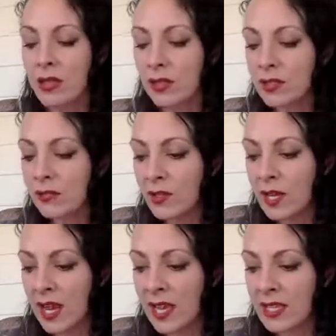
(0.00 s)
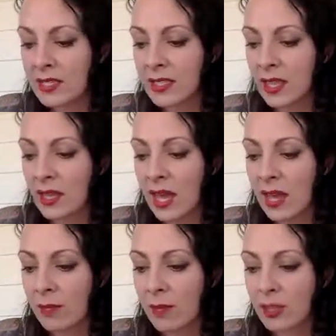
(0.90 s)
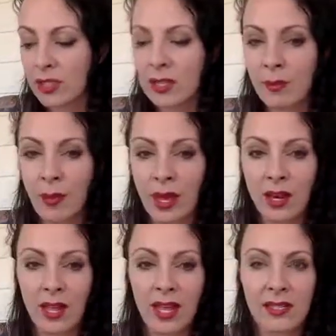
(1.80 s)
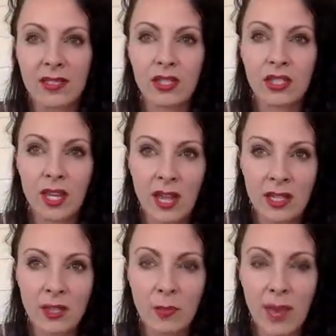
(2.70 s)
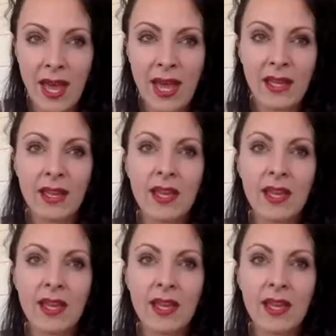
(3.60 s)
Those of you guys that purchased the Bot All Access Challenge Pack,